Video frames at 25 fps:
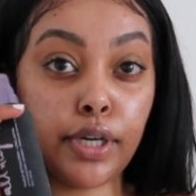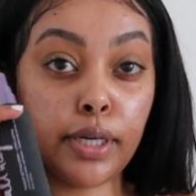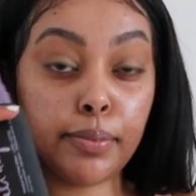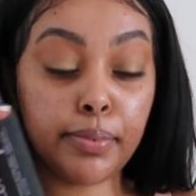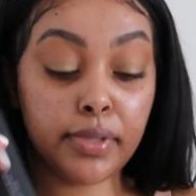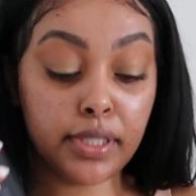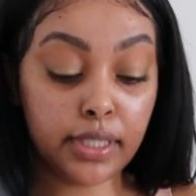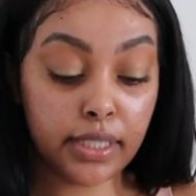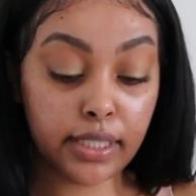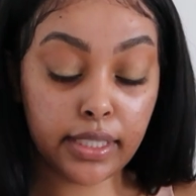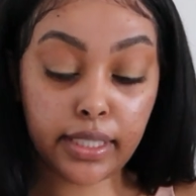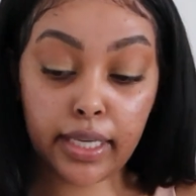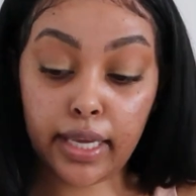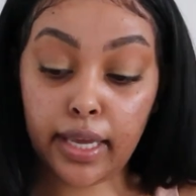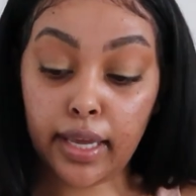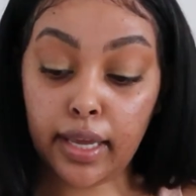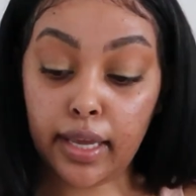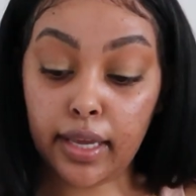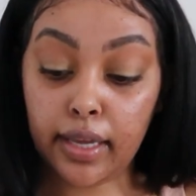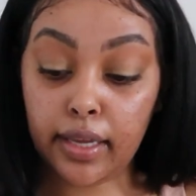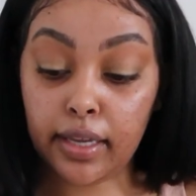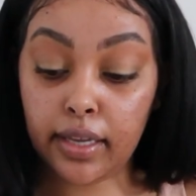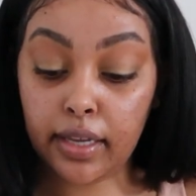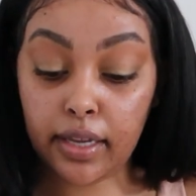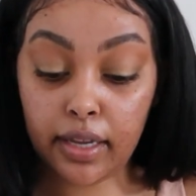Urban
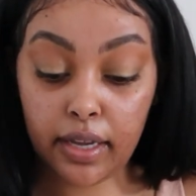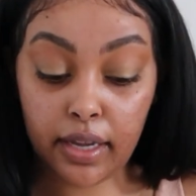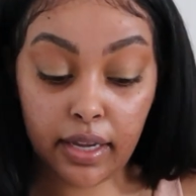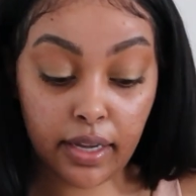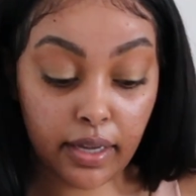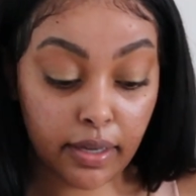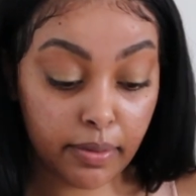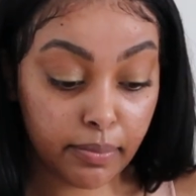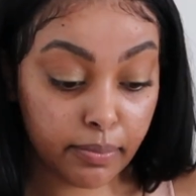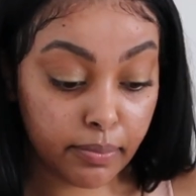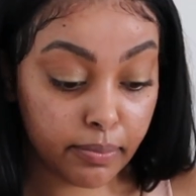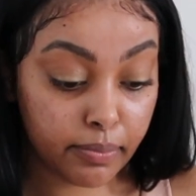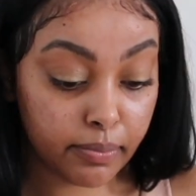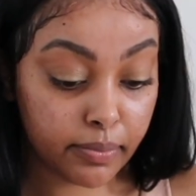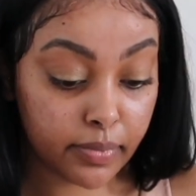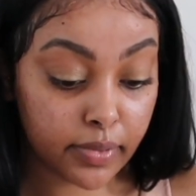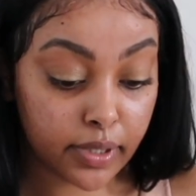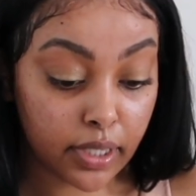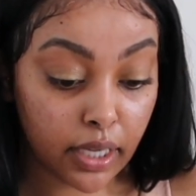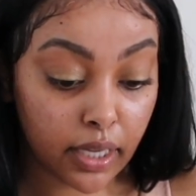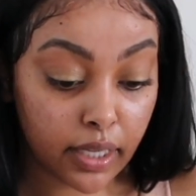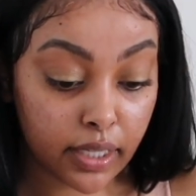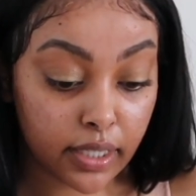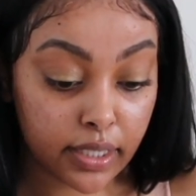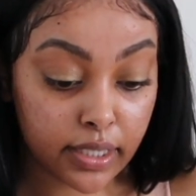Decay
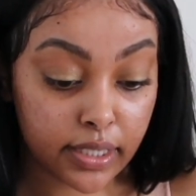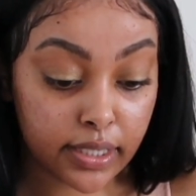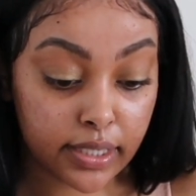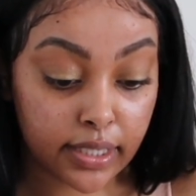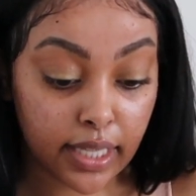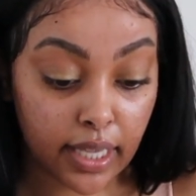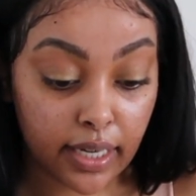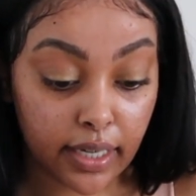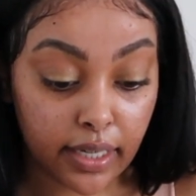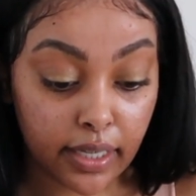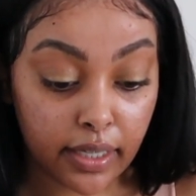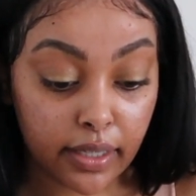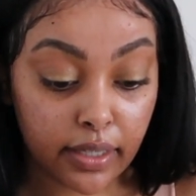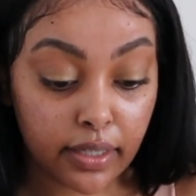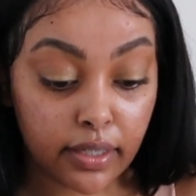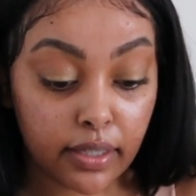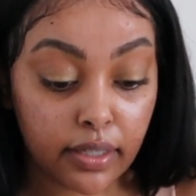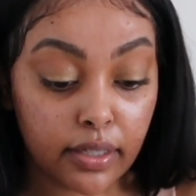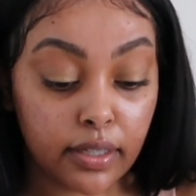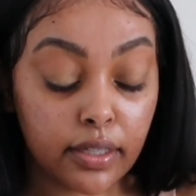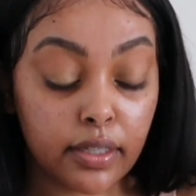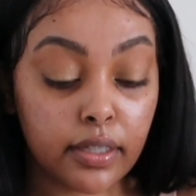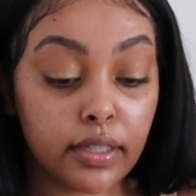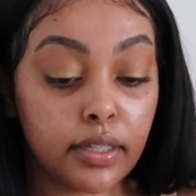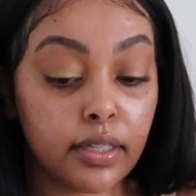setting
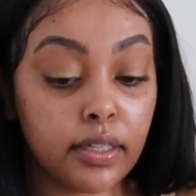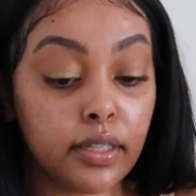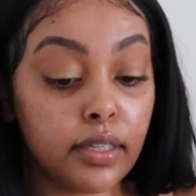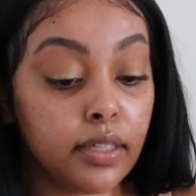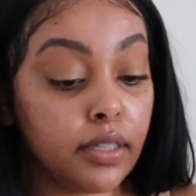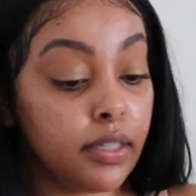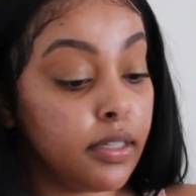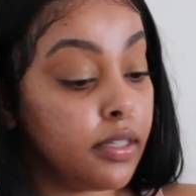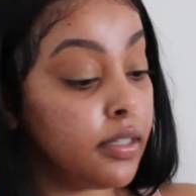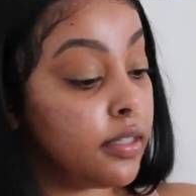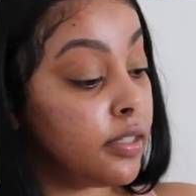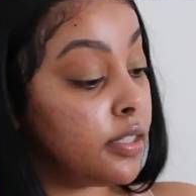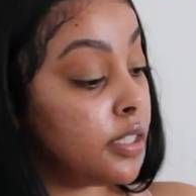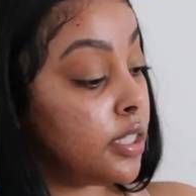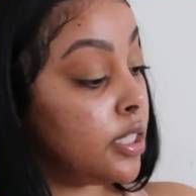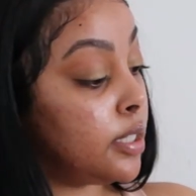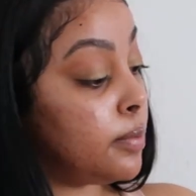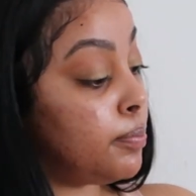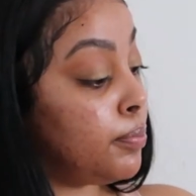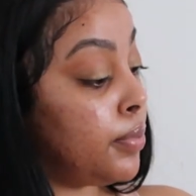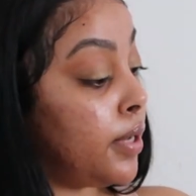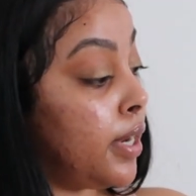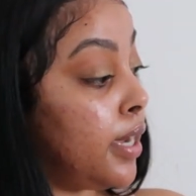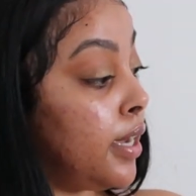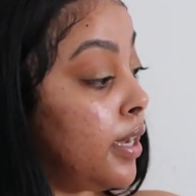
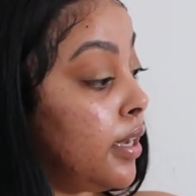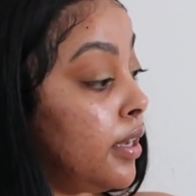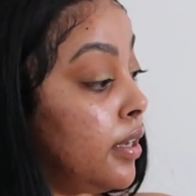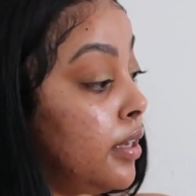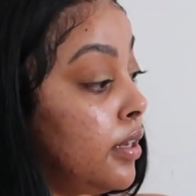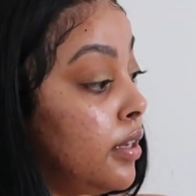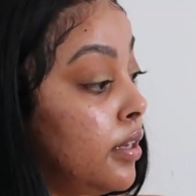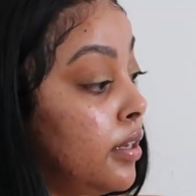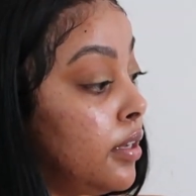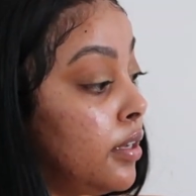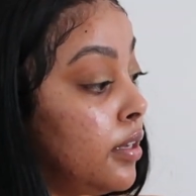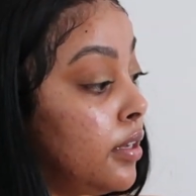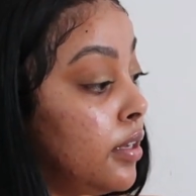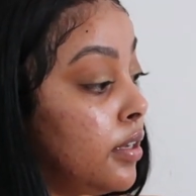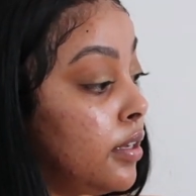spray,